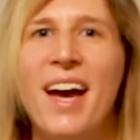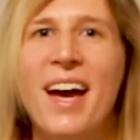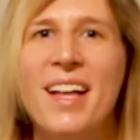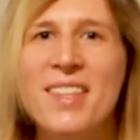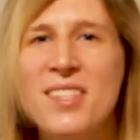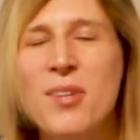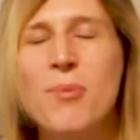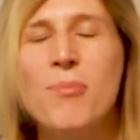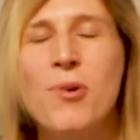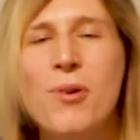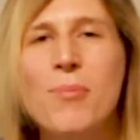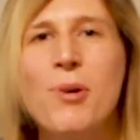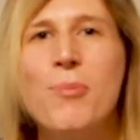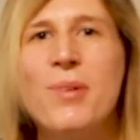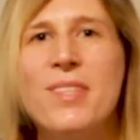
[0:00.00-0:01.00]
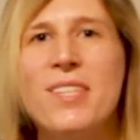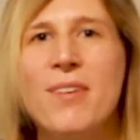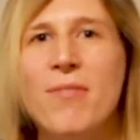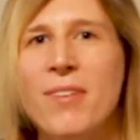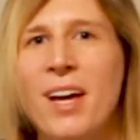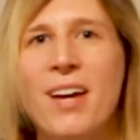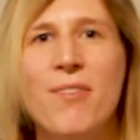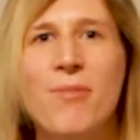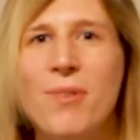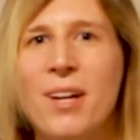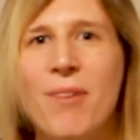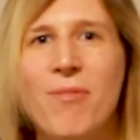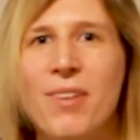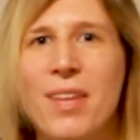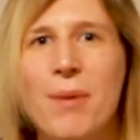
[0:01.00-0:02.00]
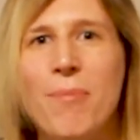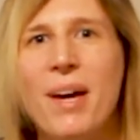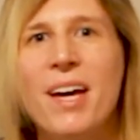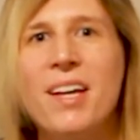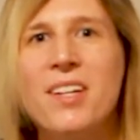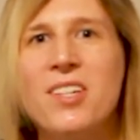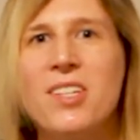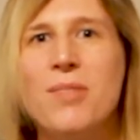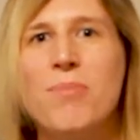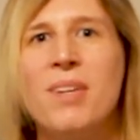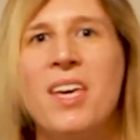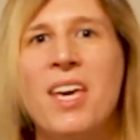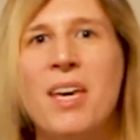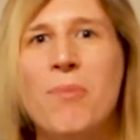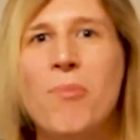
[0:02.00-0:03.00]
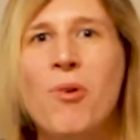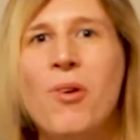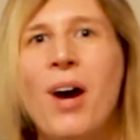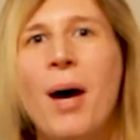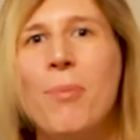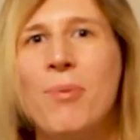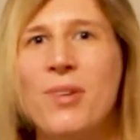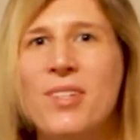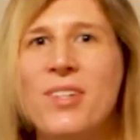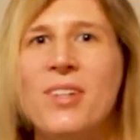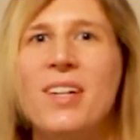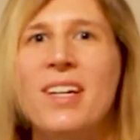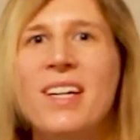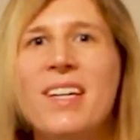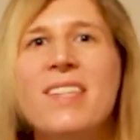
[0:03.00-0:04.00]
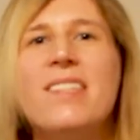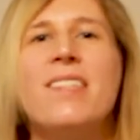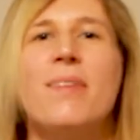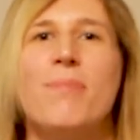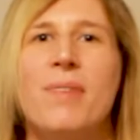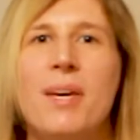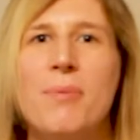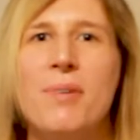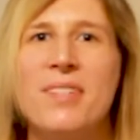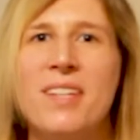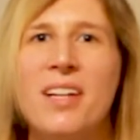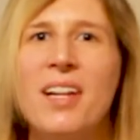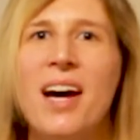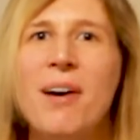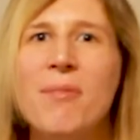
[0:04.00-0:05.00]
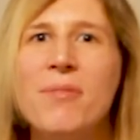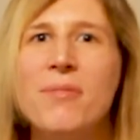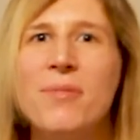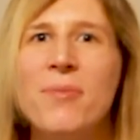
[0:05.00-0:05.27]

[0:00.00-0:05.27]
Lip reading: And so more moments of life, whatever they meant, just became more opportunities to be able to love.